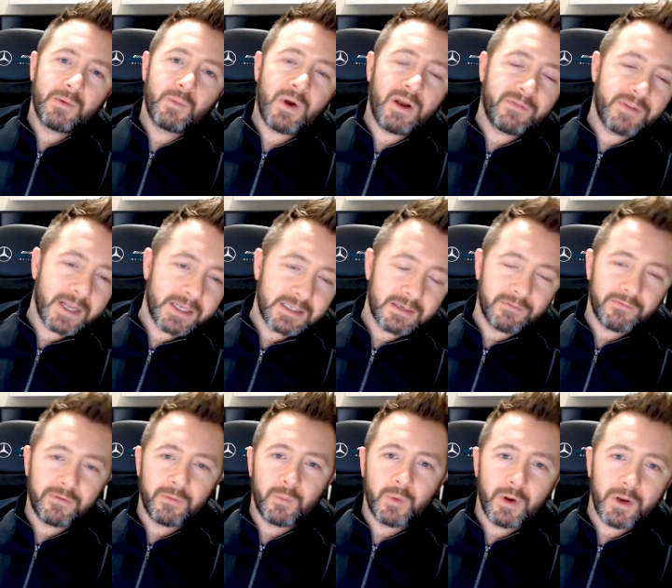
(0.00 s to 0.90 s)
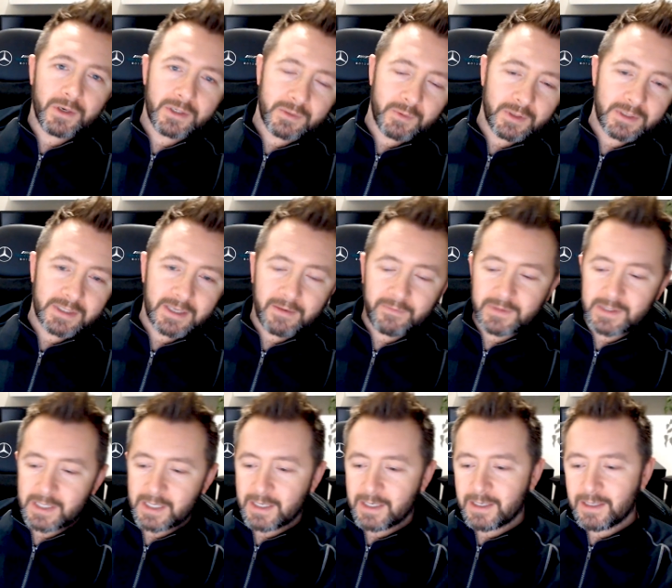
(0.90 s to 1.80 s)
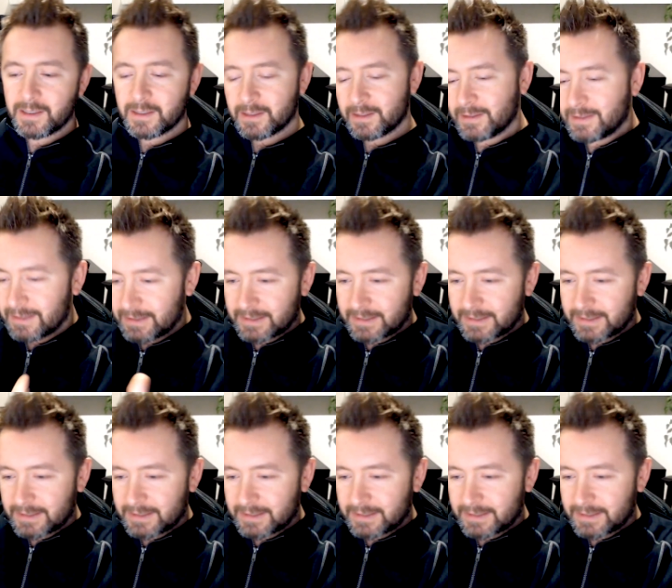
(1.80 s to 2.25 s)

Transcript: Wife gets in from work, she wants to have tea.